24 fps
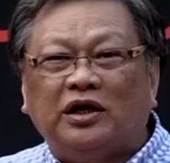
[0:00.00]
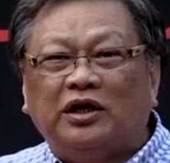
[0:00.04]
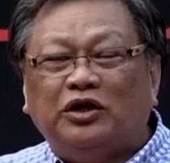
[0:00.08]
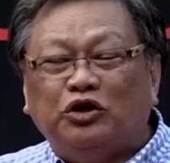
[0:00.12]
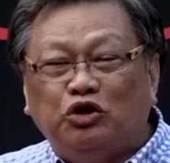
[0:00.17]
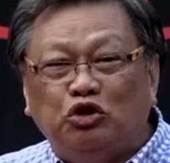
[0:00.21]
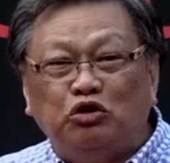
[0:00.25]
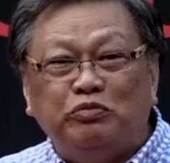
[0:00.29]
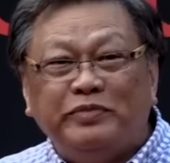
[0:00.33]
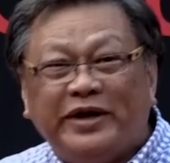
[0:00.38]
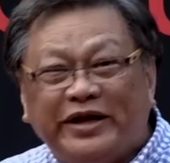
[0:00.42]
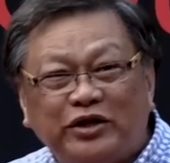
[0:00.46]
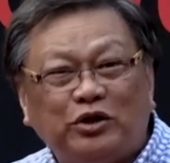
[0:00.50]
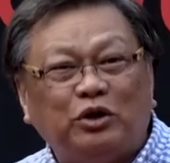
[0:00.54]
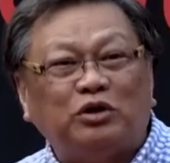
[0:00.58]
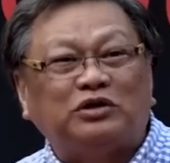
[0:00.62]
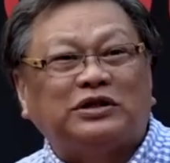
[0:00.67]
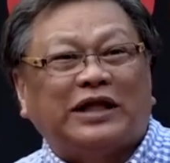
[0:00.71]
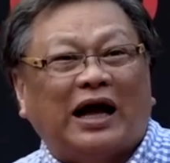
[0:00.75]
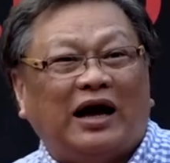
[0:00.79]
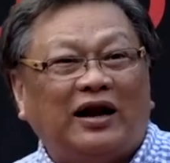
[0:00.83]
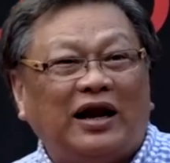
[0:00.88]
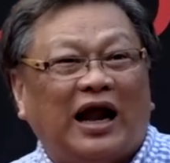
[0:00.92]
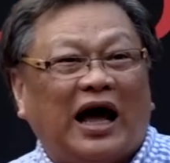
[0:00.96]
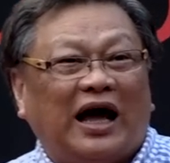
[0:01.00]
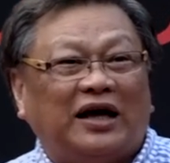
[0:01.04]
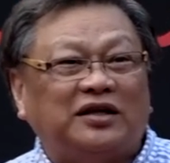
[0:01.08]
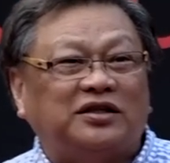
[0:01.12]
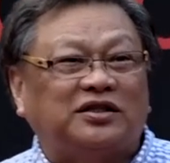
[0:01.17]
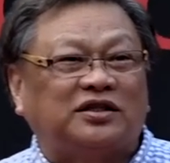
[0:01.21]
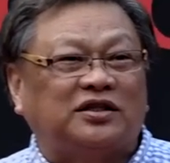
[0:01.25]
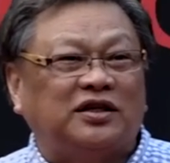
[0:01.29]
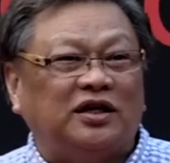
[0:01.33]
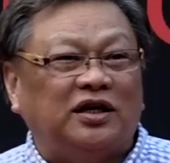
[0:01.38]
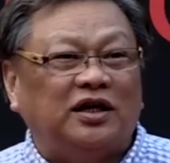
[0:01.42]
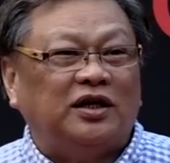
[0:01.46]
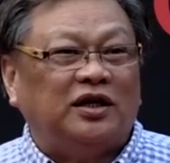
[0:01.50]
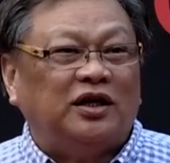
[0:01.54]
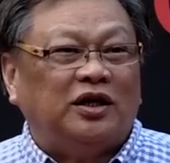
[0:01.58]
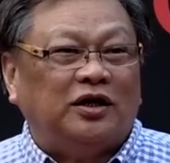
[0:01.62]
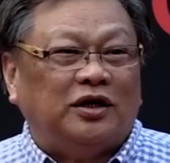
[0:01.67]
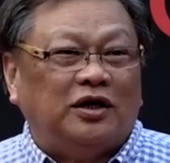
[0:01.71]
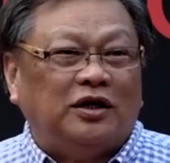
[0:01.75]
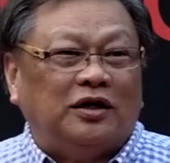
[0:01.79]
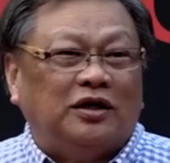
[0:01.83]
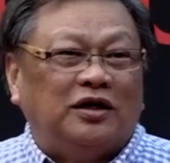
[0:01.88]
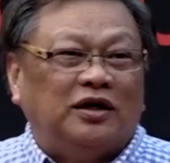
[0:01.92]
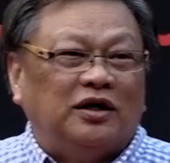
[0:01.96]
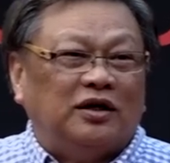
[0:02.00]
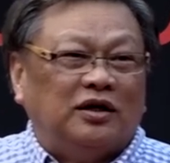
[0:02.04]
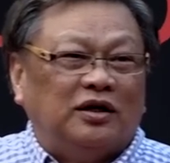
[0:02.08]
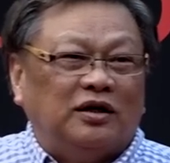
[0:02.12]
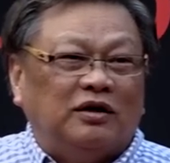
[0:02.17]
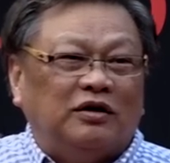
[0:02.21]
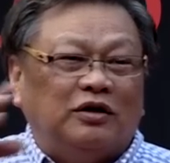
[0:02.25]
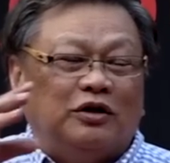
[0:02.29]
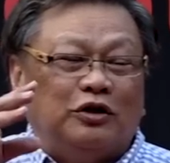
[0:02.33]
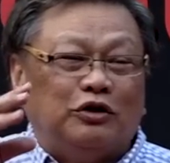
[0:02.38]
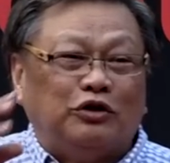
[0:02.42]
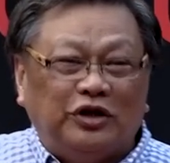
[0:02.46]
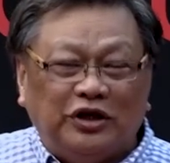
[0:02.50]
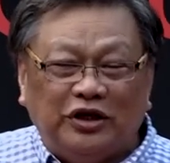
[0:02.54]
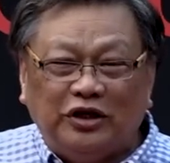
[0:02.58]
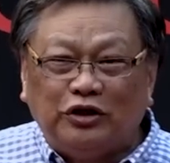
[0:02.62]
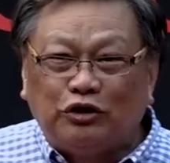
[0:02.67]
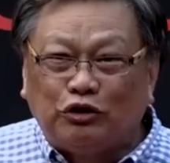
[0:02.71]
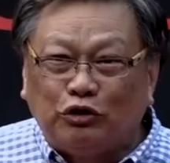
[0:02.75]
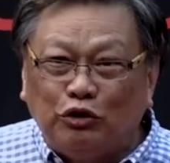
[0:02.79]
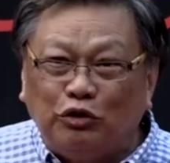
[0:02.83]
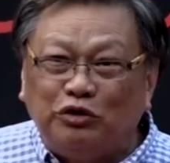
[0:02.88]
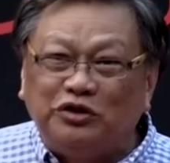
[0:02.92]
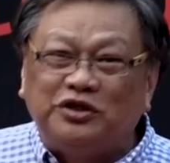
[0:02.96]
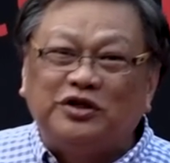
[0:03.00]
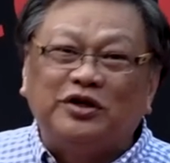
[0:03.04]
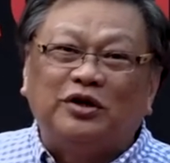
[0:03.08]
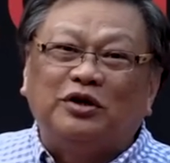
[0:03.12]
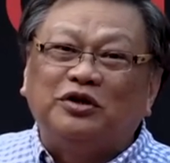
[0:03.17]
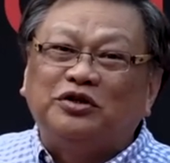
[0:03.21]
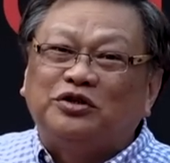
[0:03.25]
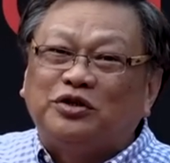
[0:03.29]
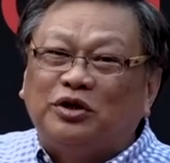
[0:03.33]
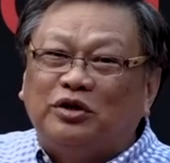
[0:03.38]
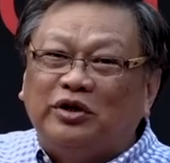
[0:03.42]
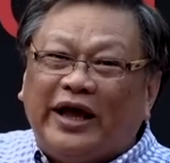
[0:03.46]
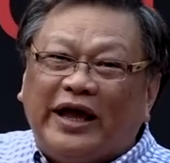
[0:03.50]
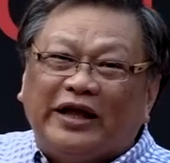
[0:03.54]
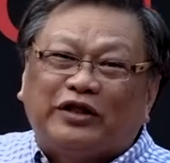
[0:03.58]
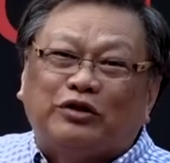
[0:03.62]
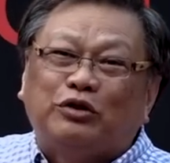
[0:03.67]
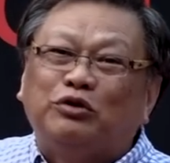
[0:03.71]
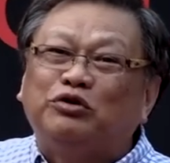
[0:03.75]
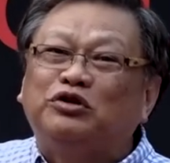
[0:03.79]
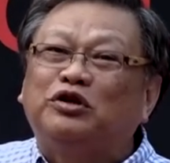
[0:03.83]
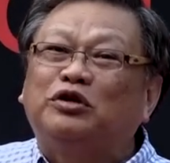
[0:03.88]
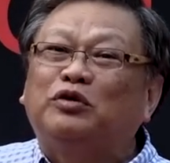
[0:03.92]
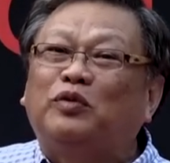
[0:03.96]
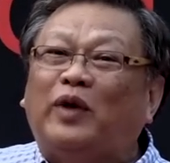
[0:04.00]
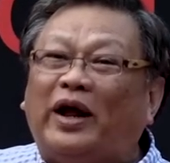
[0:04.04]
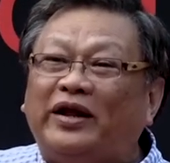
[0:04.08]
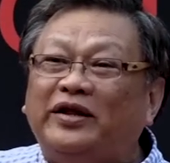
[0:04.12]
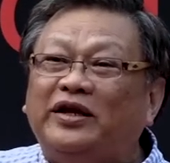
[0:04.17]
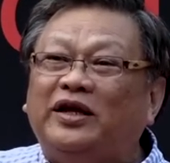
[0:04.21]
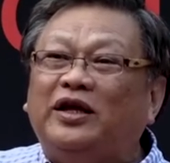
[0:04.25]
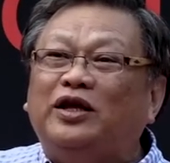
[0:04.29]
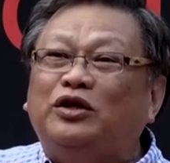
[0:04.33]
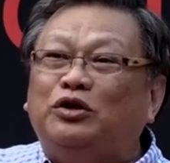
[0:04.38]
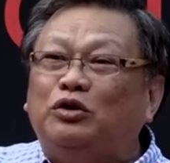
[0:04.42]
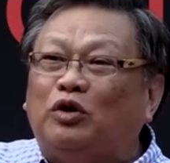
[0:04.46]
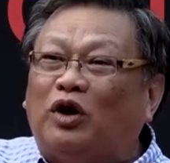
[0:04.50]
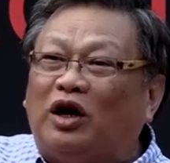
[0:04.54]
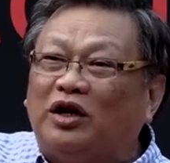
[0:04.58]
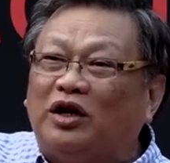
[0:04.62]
You mean to tell us in 2008, 2013,